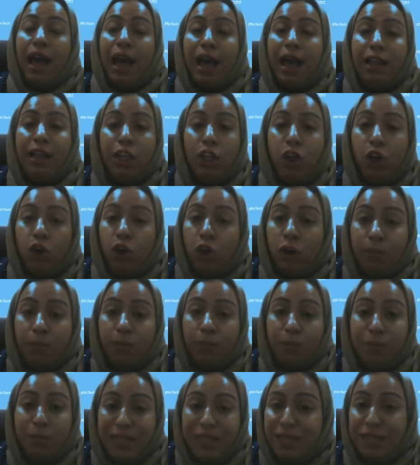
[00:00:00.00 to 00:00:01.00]
and your
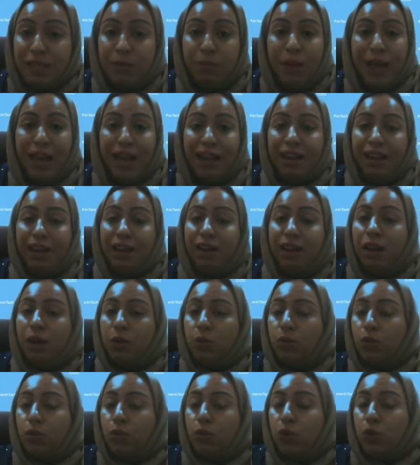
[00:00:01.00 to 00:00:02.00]
business bank
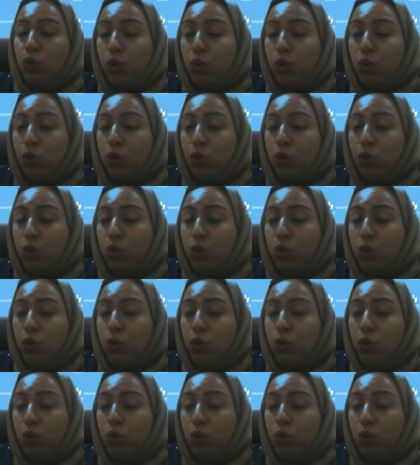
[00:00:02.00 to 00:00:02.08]
account.